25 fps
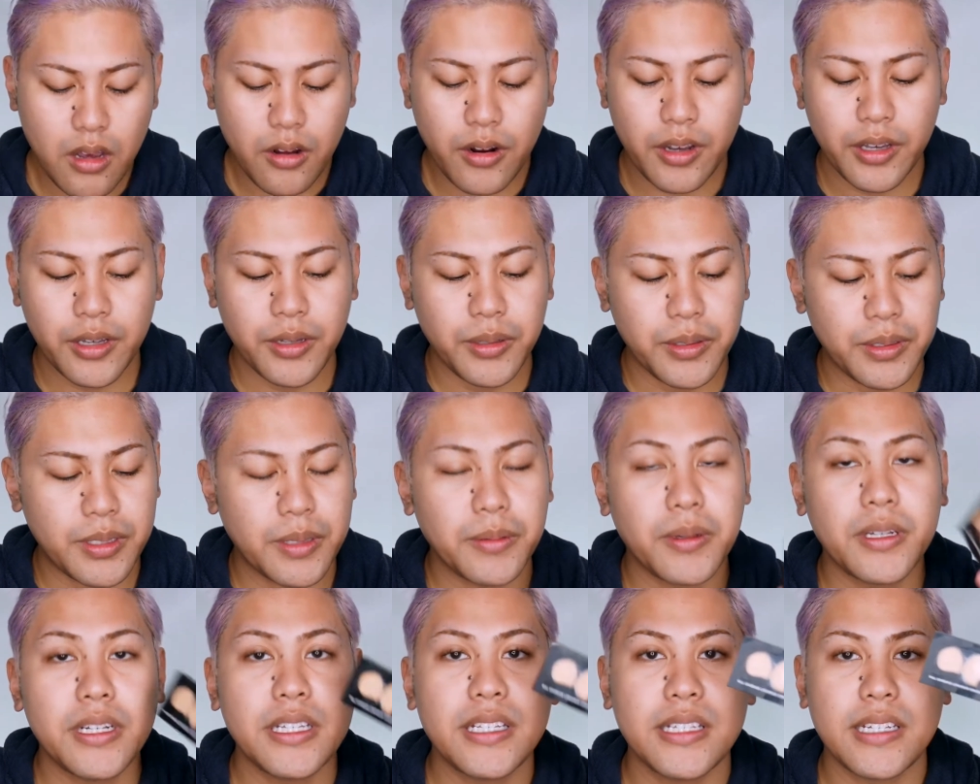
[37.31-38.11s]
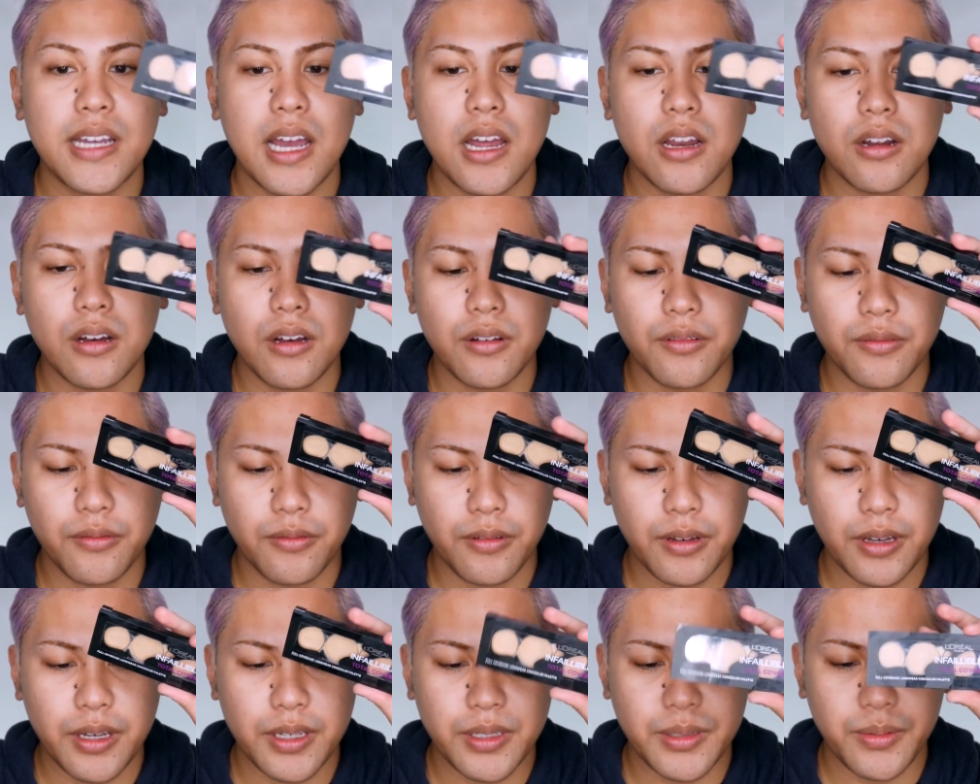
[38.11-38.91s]
Alright, cool. So I'm going to start off
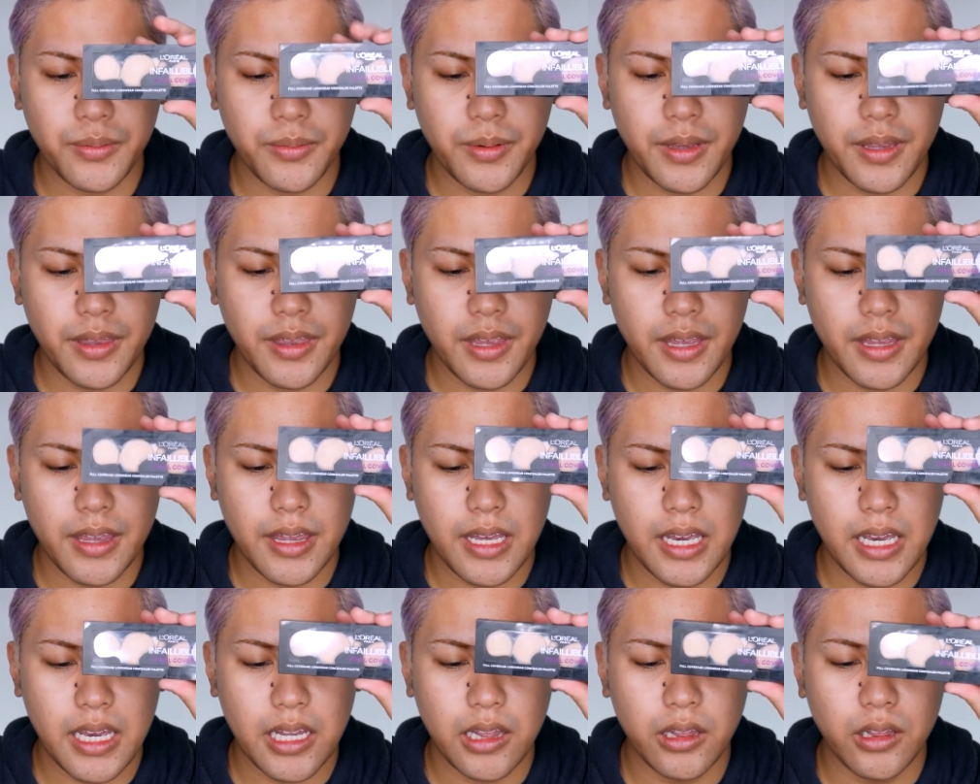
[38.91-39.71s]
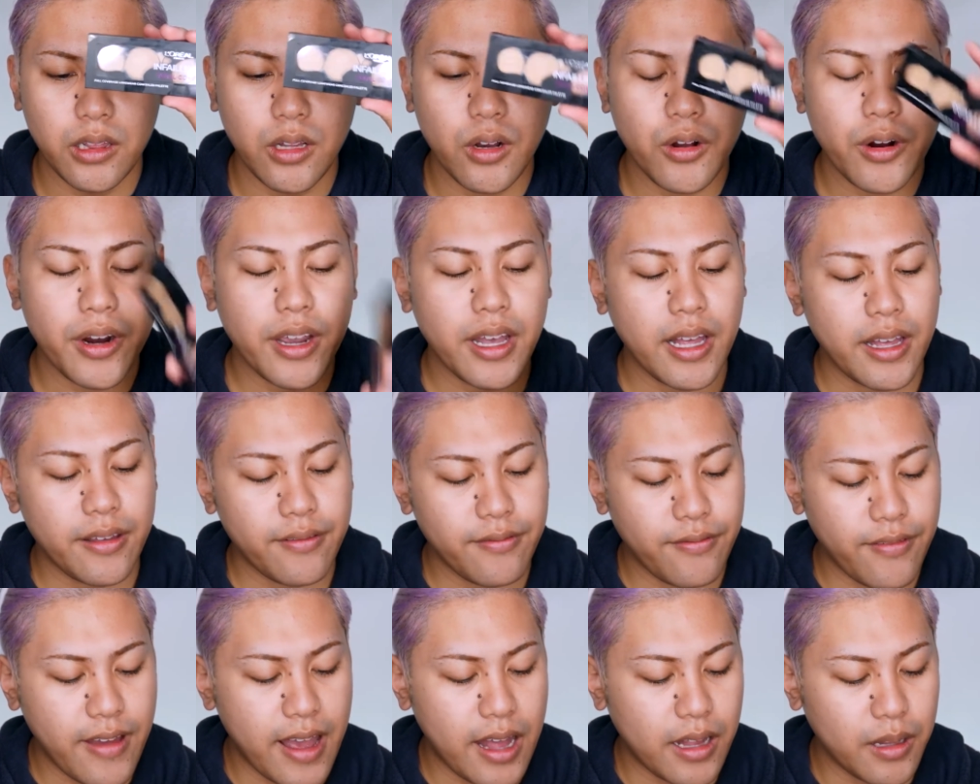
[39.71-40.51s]
first with the L'Oreal
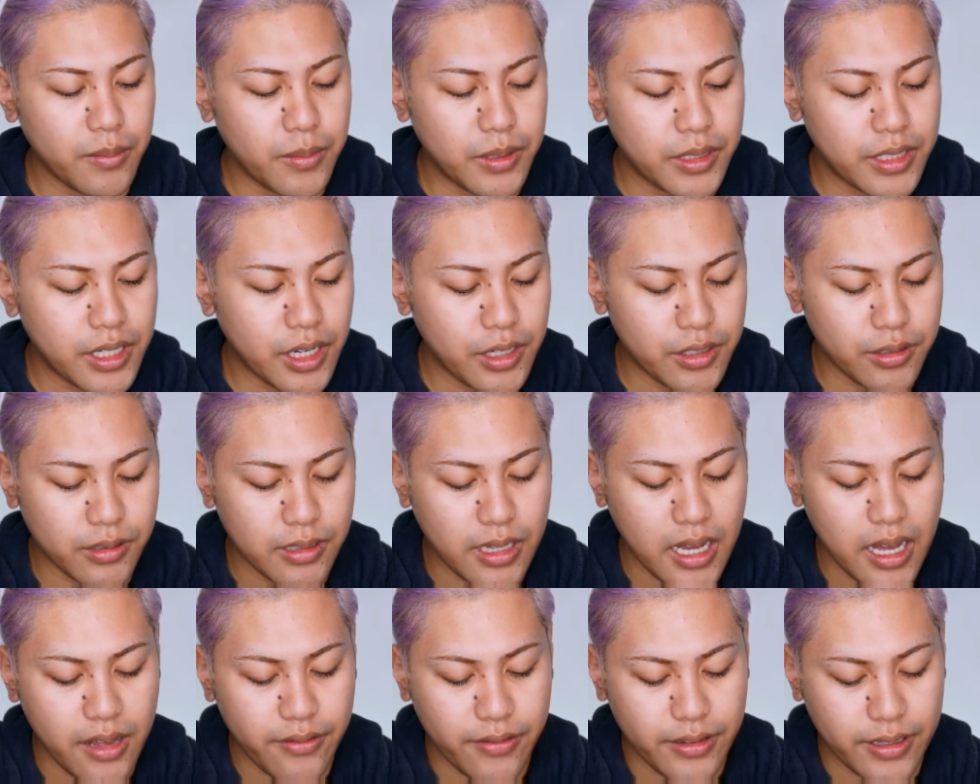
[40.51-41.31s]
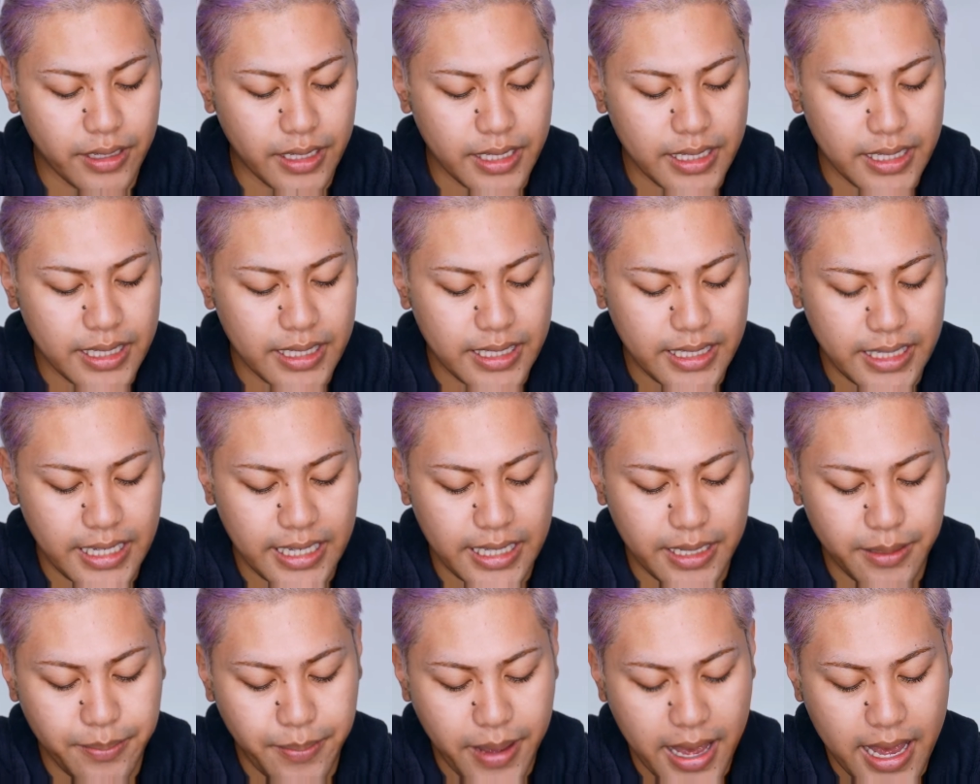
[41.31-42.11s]
Infallible Total Cover
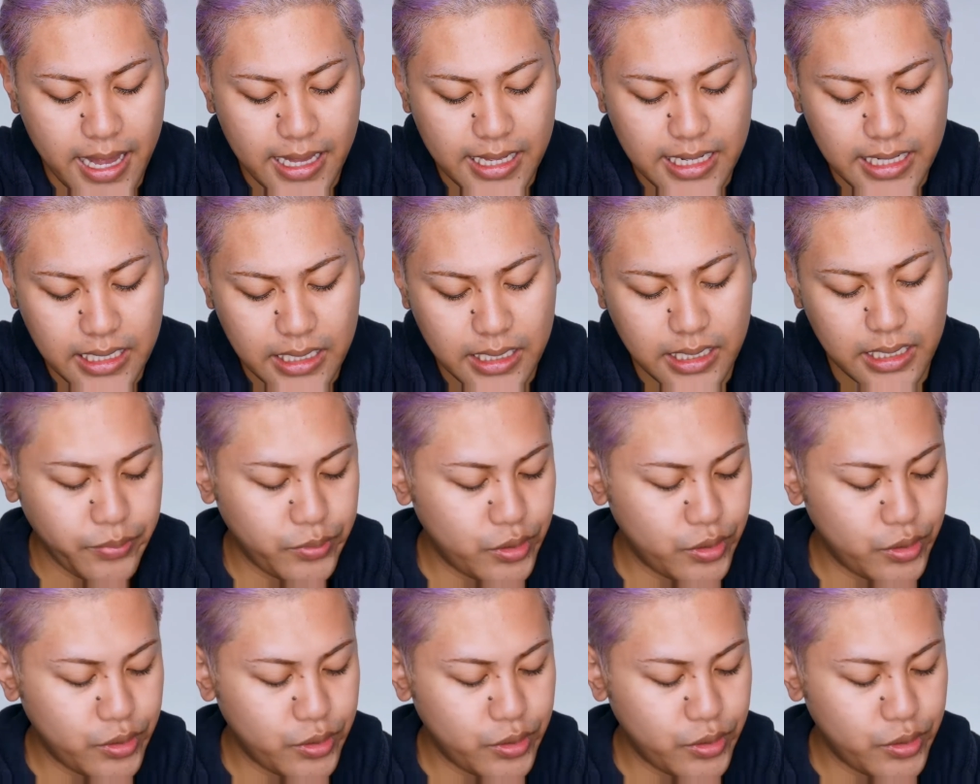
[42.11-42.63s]
Concealer Palette.